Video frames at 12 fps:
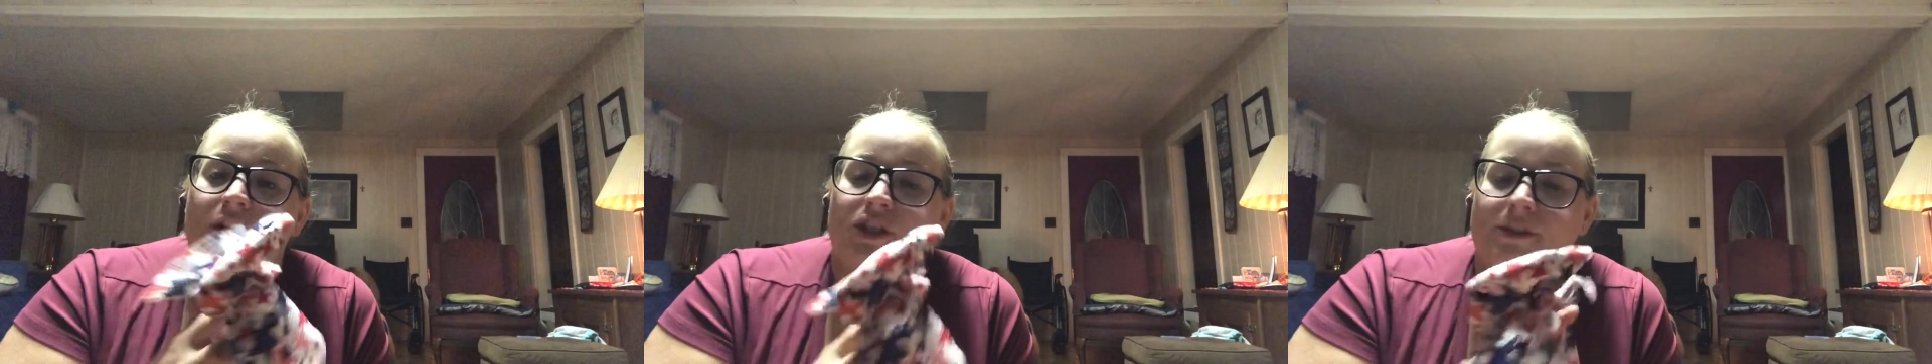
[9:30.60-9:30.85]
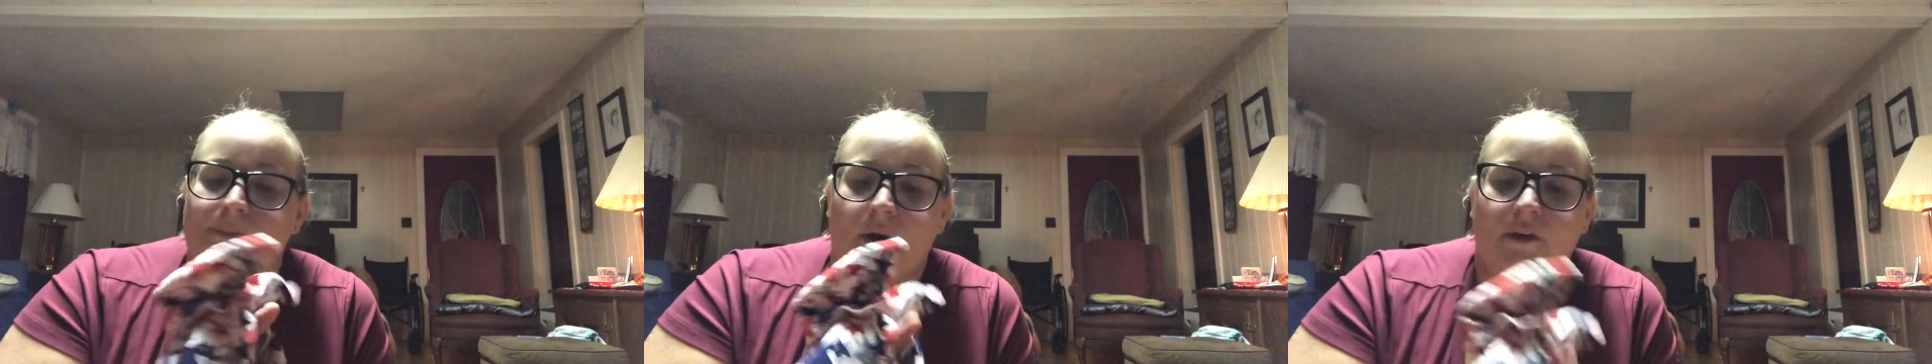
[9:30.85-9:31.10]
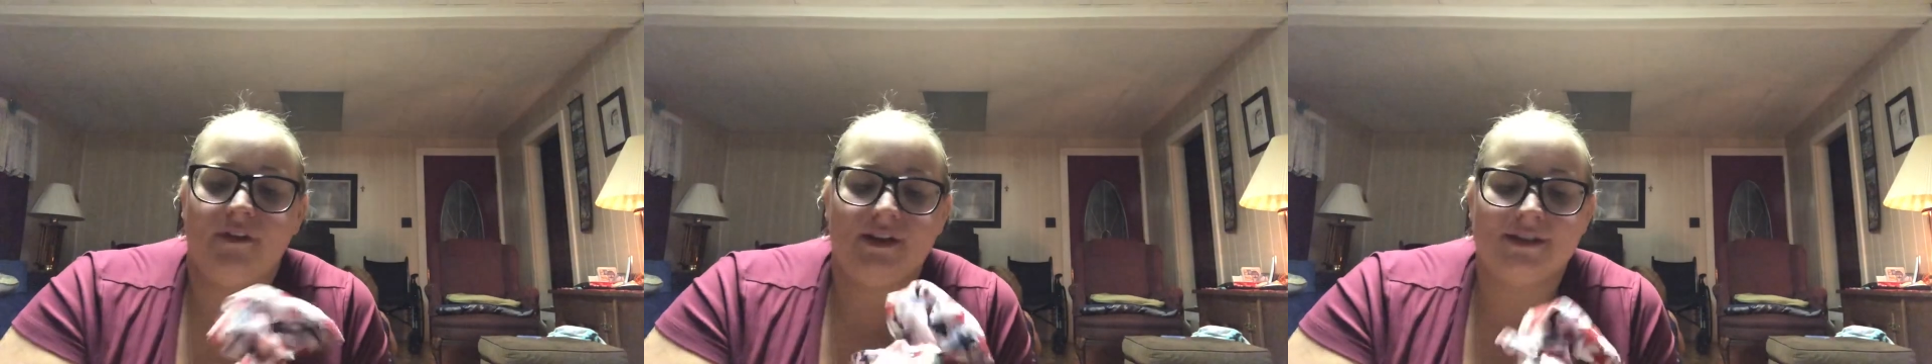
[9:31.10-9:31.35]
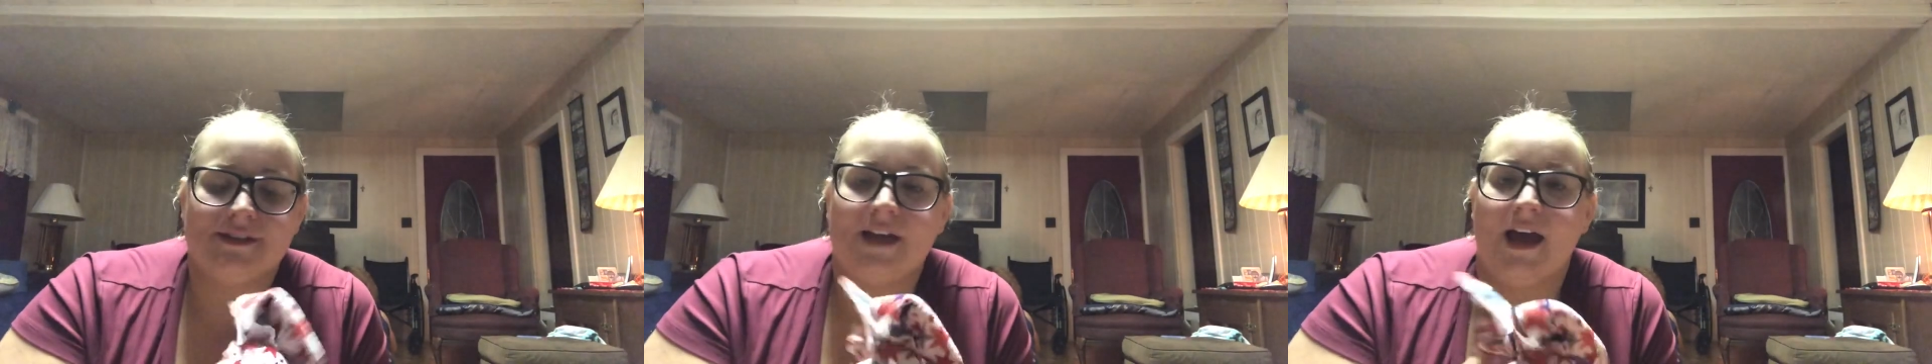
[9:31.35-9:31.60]
They're just
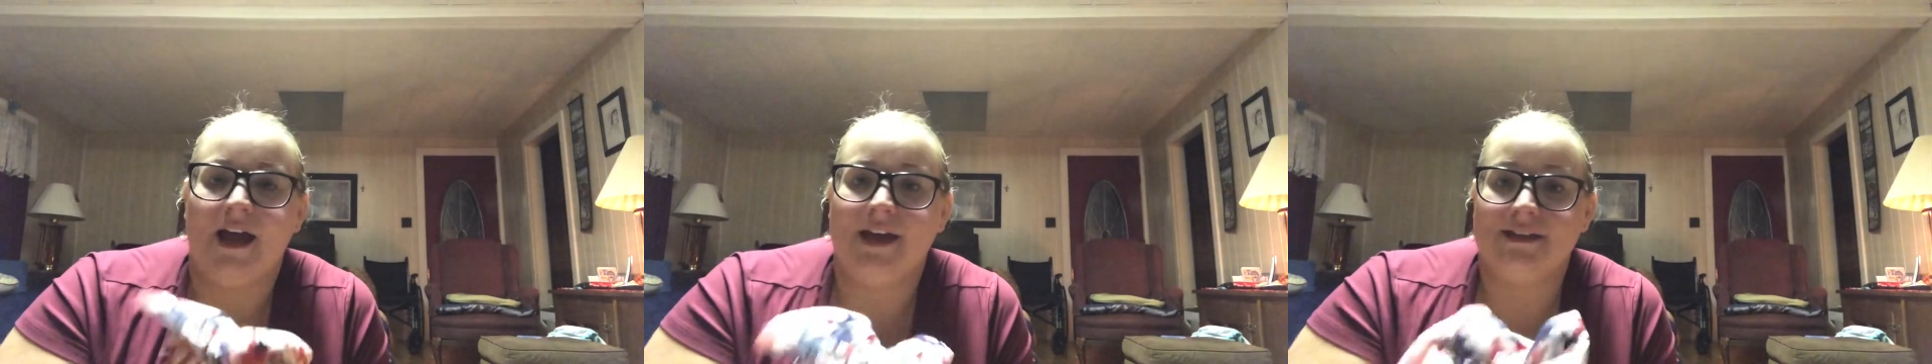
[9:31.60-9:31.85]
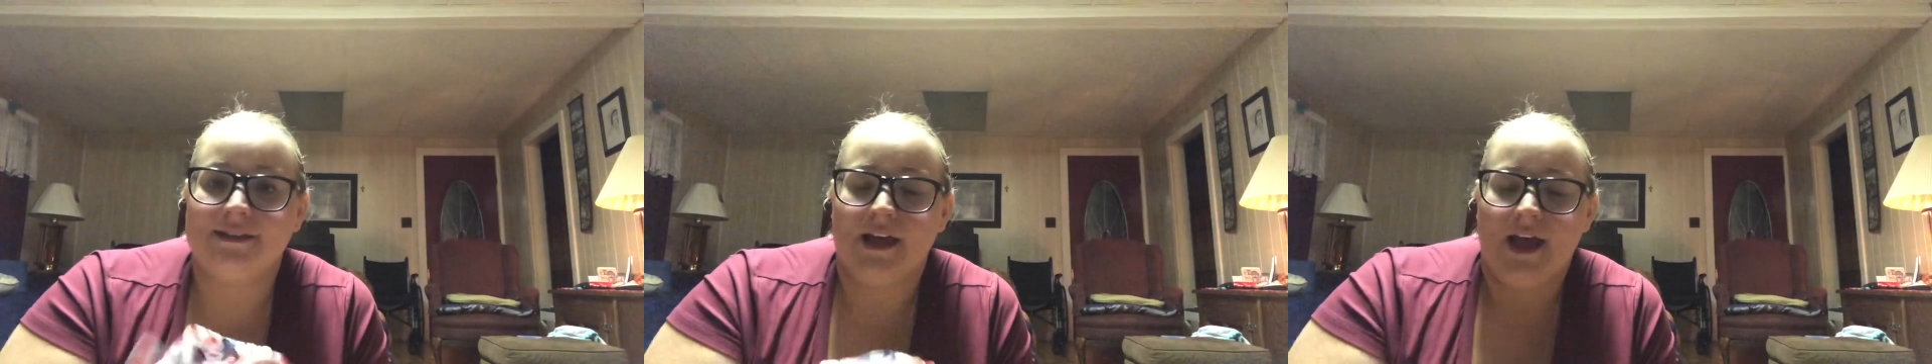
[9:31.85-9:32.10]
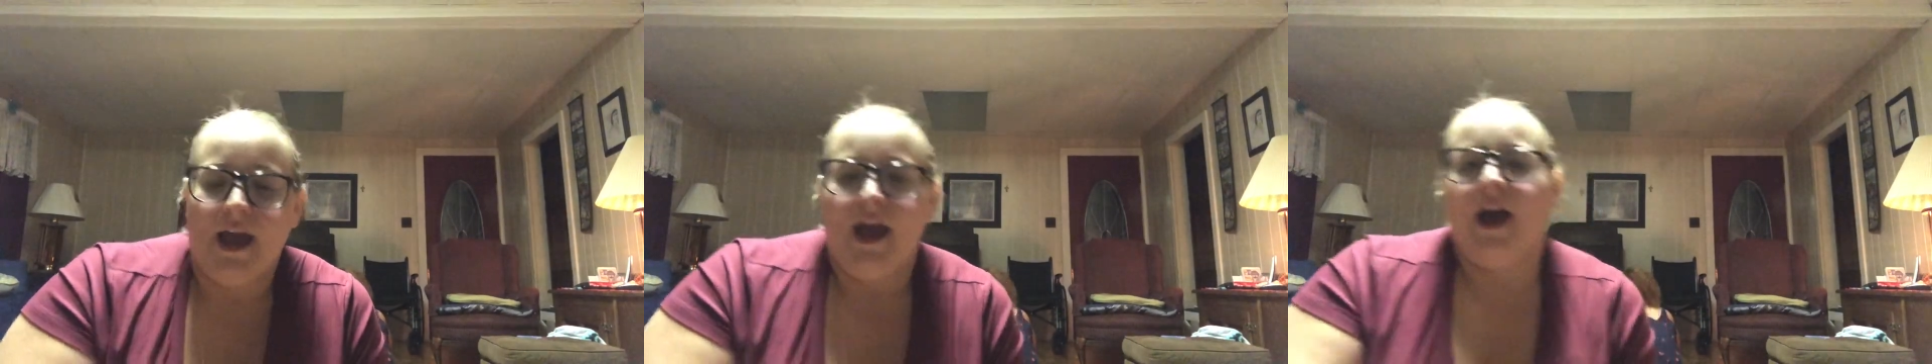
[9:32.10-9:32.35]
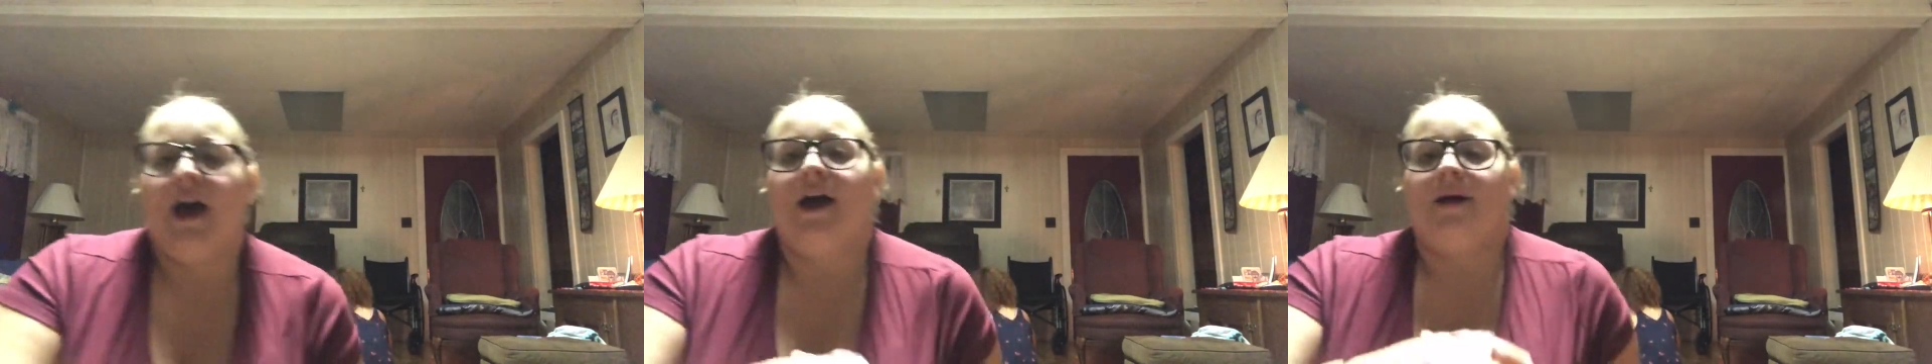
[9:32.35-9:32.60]
perfect size.
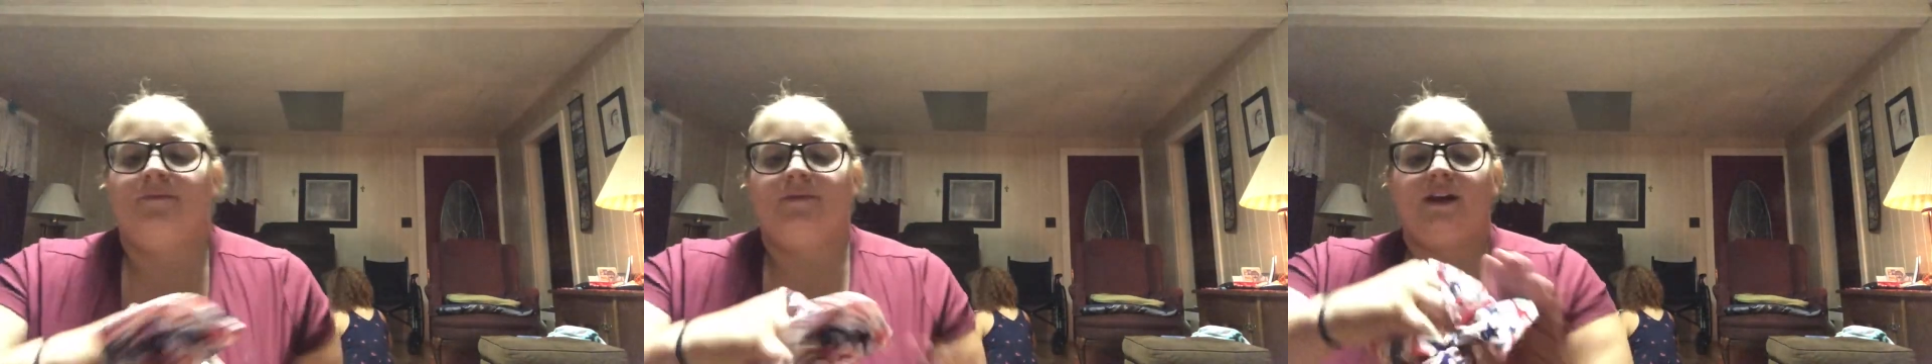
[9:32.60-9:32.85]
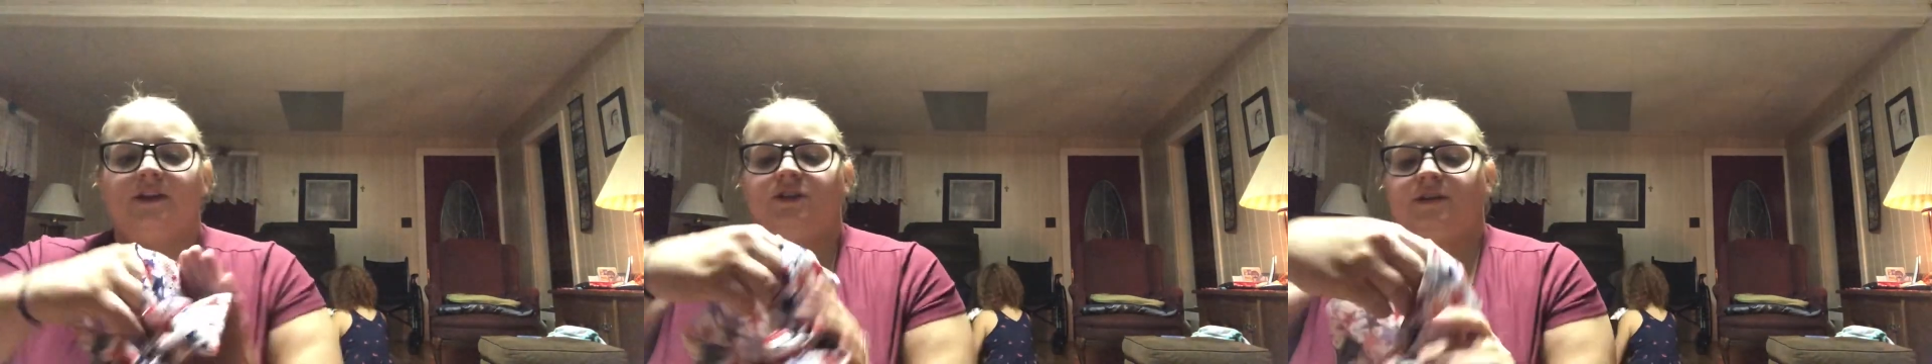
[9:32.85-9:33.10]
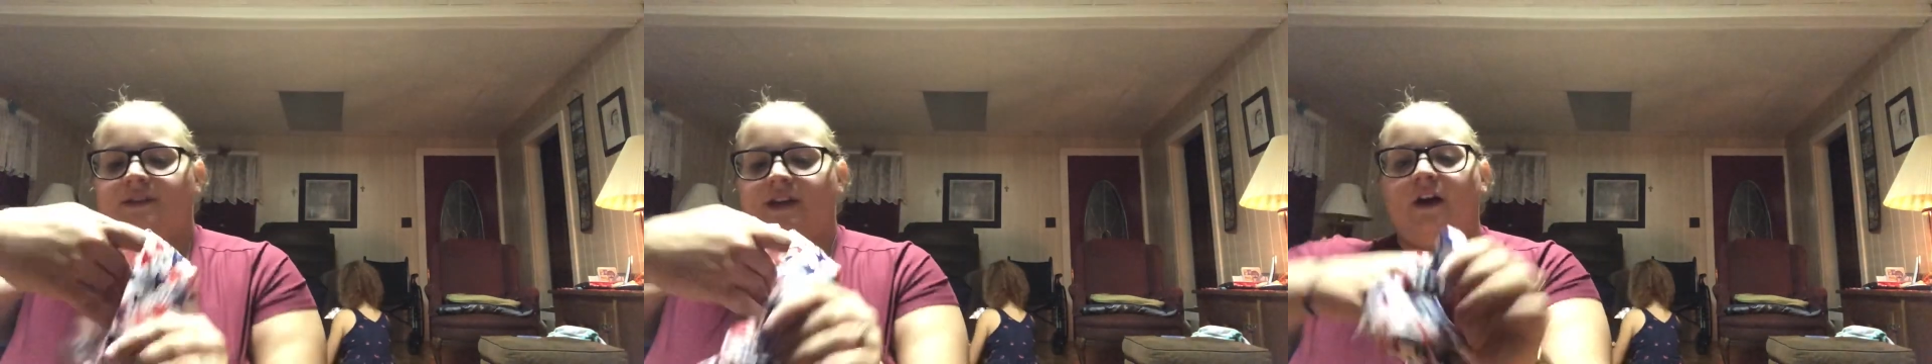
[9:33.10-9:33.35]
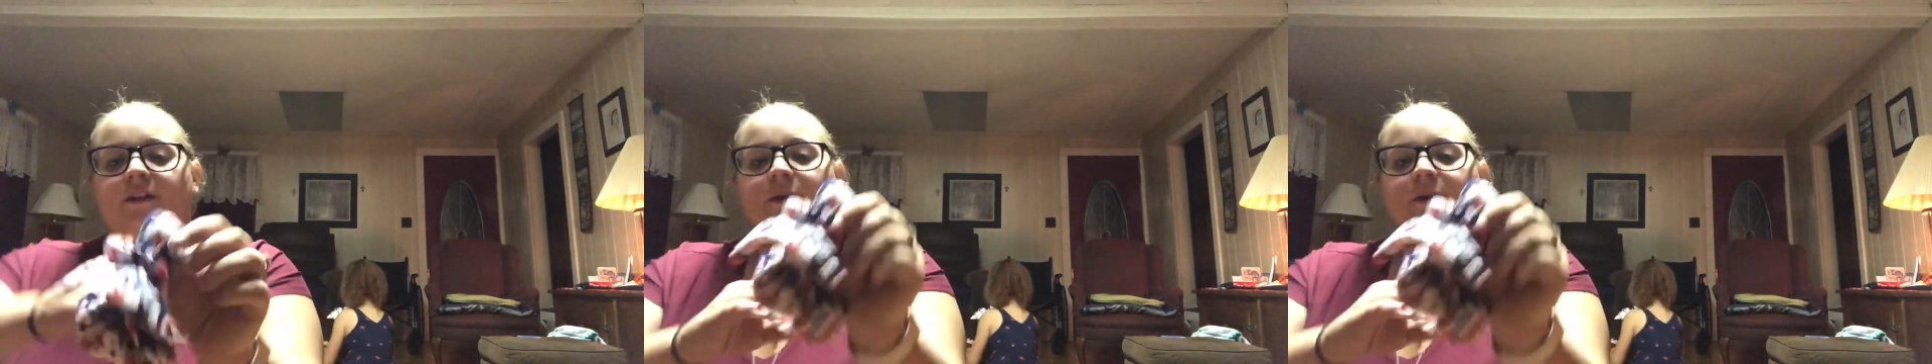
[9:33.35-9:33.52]
Um, as you can tell,